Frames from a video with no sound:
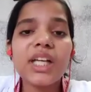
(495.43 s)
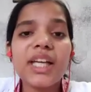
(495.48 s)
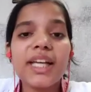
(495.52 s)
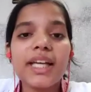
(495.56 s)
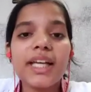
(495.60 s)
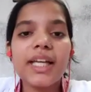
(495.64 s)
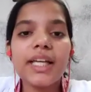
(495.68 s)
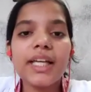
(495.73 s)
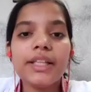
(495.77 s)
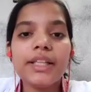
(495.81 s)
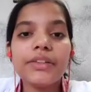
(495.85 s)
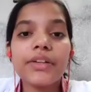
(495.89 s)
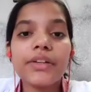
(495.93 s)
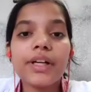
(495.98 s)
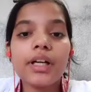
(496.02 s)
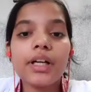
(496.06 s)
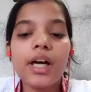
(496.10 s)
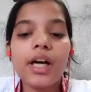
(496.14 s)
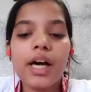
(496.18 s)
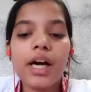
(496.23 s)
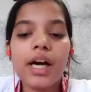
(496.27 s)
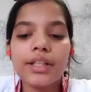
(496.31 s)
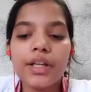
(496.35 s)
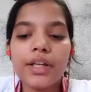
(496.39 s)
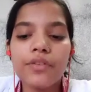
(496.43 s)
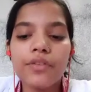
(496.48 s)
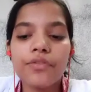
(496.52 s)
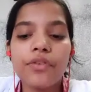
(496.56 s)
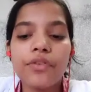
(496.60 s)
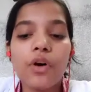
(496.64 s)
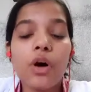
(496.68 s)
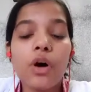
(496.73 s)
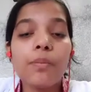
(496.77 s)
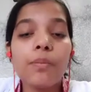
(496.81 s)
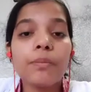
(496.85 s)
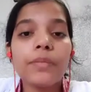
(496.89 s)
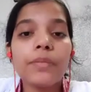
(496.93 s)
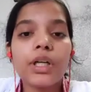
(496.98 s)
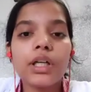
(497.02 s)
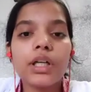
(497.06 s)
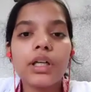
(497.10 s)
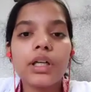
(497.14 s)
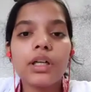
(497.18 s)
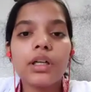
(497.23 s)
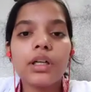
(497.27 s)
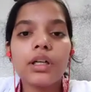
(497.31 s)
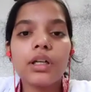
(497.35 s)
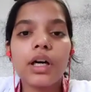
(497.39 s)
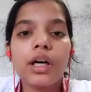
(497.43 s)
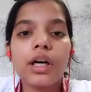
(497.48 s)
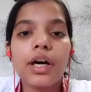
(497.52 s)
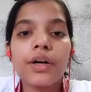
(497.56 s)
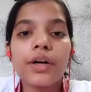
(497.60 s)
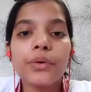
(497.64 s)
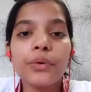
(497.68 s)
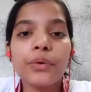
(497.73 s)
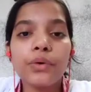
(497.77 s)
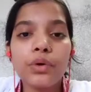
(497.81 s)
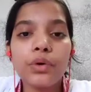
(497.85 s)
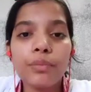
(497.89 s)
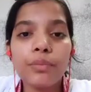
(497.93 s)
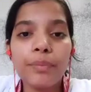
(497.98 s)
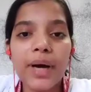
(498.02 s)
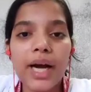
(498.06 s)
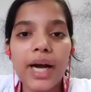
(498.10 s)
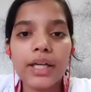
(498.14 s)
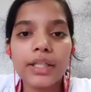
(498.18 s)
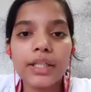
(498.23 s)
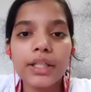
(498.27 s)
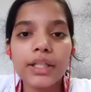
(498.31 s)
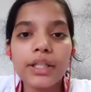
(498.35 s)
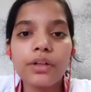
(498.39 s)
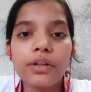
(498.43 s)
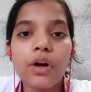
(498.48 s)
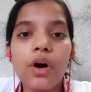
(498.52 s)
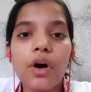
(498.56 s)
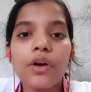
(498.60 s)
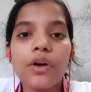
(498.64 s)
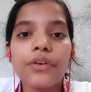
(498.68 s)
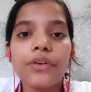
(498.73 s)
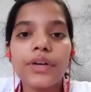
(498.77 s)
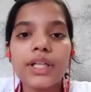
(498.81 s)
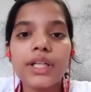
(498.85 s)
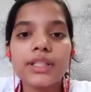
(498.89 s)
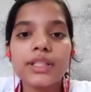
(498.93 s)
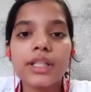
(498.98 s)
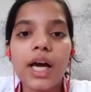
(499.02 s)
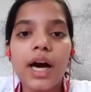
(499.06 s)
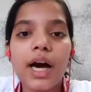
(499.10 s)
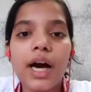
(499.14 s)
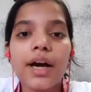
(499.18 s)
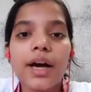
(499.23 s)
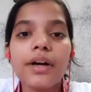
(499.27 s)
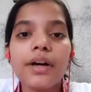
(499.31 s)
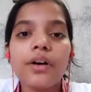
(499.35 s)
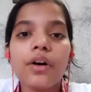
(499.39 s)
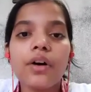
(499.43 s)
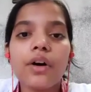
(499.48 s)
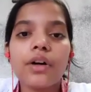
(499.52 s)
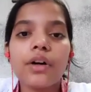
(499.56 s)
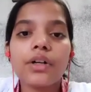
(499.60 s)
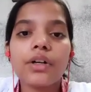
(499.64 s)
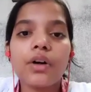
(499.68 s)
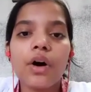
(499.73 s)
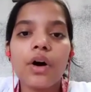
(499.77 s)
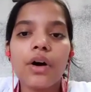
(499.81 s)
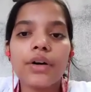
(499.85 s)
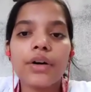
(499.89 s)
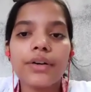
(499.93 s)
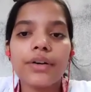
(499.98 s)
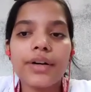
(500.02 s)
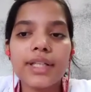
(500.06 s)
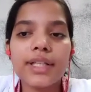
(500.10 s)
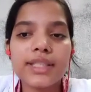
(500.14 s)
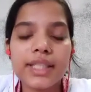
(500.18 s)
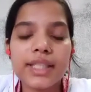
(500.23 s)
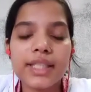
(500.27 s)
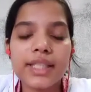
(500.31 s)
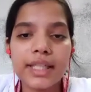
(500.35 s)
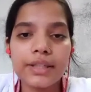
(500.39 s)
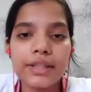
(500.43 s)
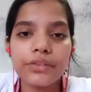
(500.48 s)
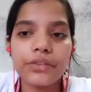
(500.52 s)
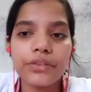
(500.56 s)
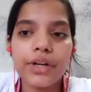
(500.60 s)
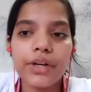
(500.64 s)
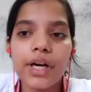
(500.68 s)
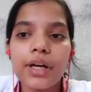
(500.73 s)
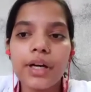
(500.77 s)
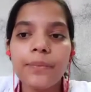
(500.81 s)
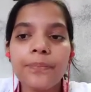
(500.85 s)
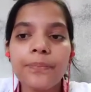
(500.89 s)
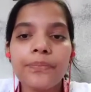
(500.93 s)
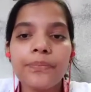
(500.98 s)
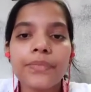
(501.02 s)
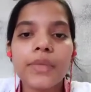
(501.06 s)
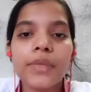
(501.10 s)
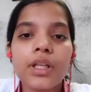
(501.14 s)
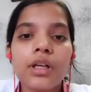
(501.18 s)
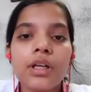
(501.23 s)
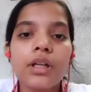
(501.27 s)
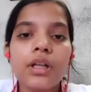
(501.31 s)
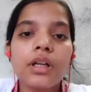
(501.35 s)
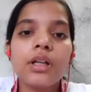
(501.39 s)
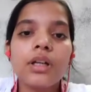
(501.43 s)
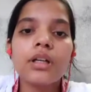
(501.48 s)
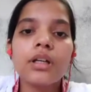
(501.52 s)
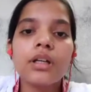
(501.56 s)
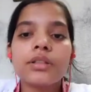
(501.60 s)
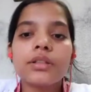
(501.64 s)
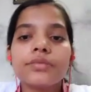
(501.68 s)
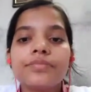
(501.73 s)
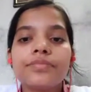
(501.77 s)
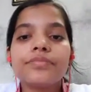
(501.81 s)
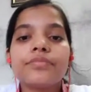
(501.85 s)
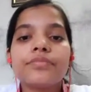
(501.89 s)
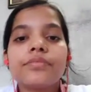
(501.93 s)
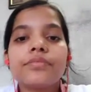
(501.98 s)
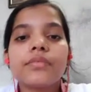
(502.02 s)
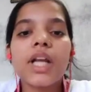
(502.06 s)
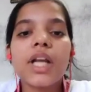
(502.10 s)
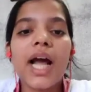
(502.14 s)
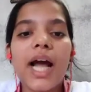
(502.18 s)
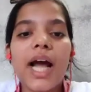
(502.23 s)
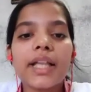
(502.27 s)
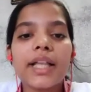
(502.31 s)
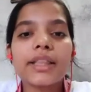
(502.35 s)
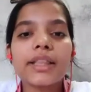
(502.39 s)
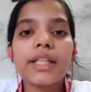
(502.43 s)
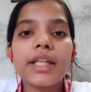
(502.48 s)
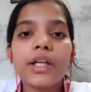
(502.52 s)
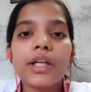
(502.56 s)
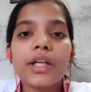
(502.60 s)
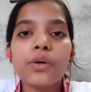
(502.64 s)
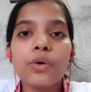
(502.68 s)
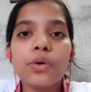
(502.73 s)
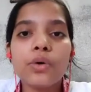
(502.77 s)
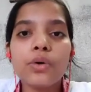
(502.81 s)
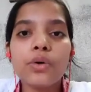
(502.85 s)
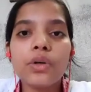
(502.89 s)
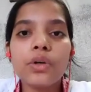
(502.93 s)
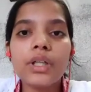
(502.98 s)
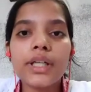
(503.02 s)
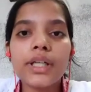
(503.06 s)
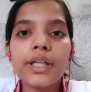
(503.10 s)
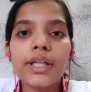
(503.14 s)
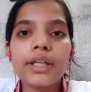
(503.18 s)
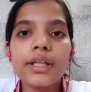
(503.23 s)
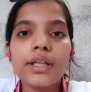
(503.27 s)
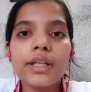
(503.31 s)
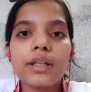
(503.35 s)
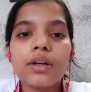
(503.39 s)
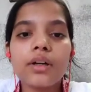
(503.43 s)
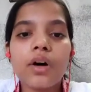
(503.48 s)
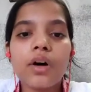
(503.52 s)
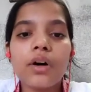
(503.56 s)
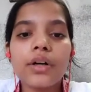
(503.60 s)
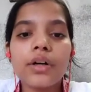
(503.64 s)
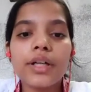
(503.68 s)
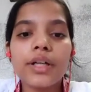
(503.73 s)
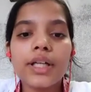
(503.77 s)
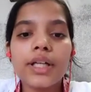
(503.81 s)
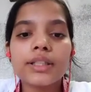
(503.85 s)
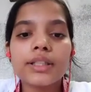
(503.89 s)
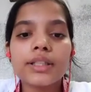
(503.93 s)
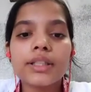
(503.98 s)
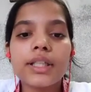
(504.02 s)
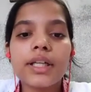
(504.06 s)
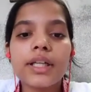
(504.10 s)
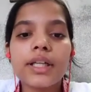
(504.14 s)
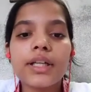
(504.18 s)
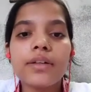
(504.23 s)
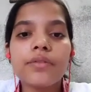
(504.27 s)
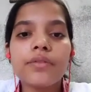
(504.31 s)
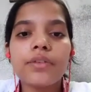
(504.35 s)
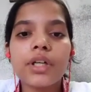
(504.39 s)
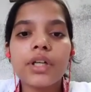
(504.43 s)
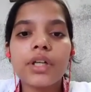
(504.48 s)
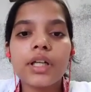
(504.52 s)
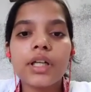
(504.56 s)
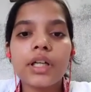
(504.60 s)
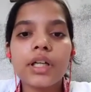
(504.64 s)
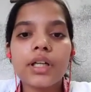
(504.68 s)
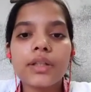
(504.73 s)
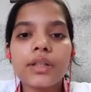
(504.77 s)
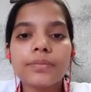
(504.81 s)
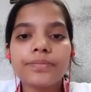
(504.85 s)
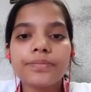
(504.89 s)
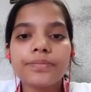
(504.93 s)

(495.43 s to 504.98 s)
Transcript: Indira Gandhi formed uh, her own party, Congress R or Congress Indira. And the old uh, Congress uh, were, uh,